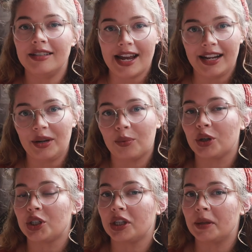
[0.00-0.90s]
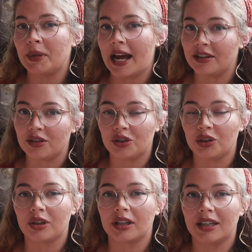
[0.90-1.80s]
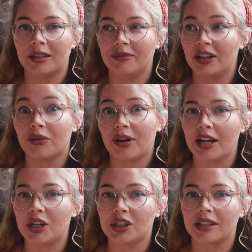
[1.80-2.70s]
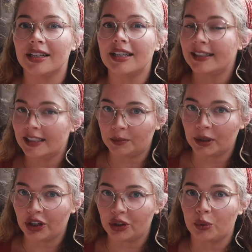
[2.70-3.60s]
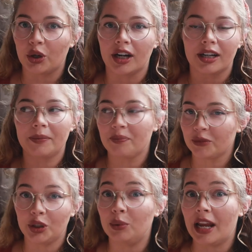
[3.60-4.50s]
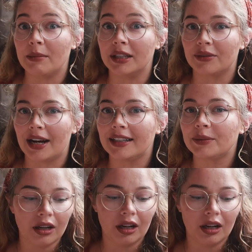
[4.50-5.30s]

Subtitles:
deity worship, ancestor veneration, spirit work, you name it, right?